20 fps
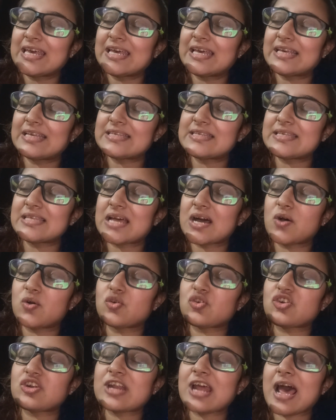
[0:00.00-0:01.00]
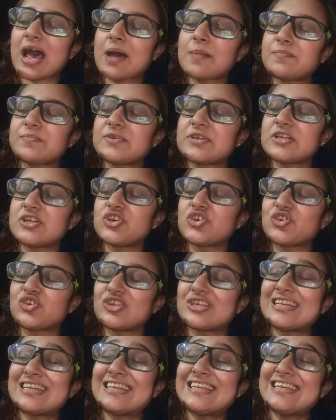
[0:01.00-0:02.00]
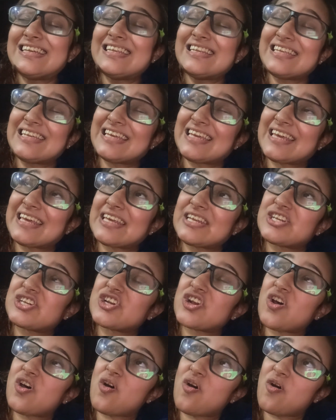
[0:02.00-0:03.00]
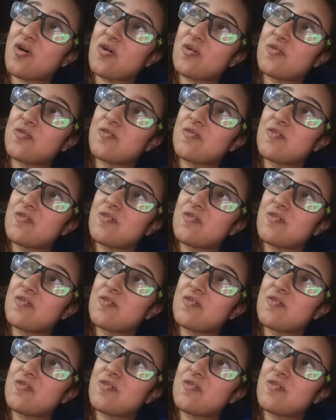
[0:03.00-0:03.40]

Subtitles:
is now tapped into the lineage of